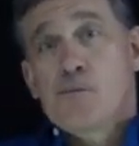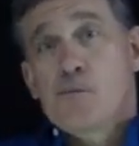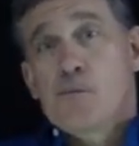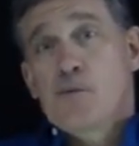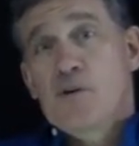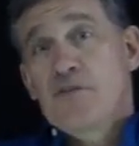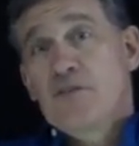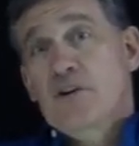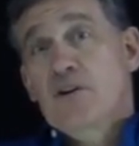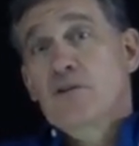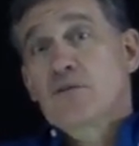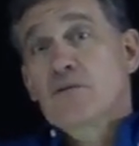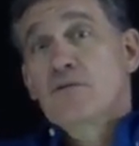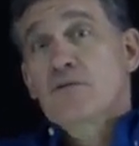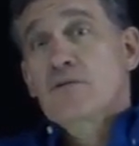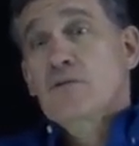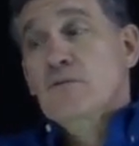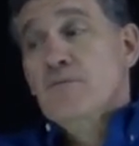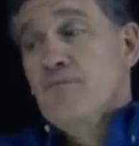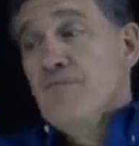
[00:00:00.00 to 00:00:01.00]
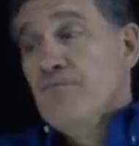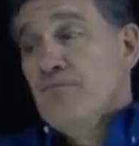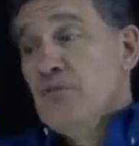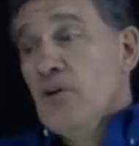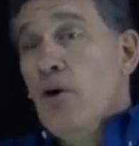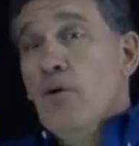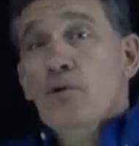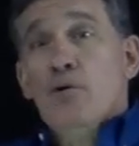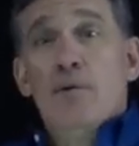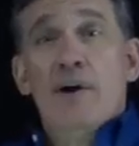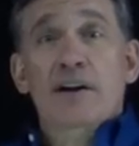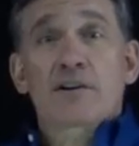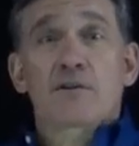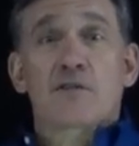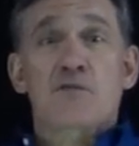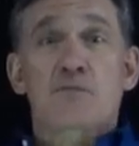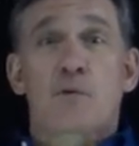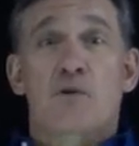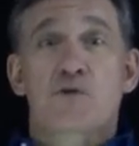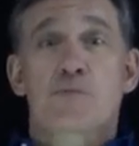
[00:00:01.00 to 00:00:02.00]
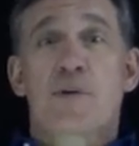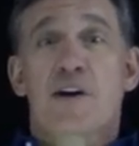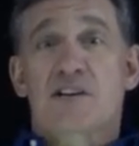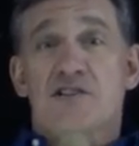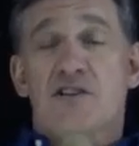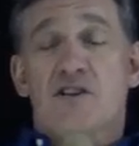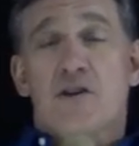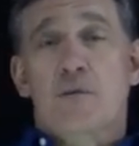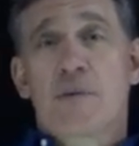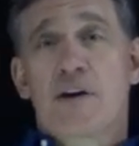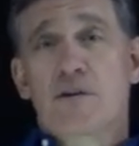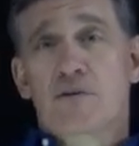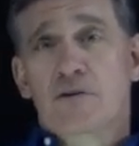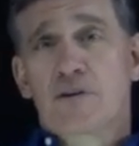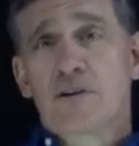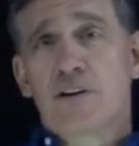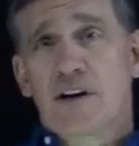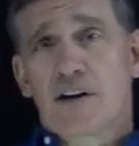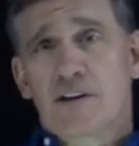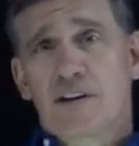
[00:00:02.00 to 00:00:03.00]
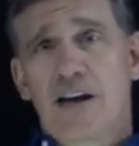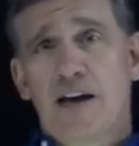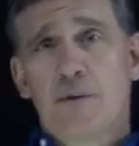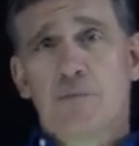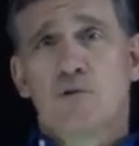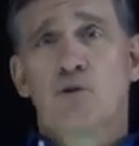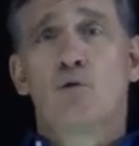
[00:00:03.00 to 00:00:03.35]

When the co-director of sports medicine at the Mayo Clinic came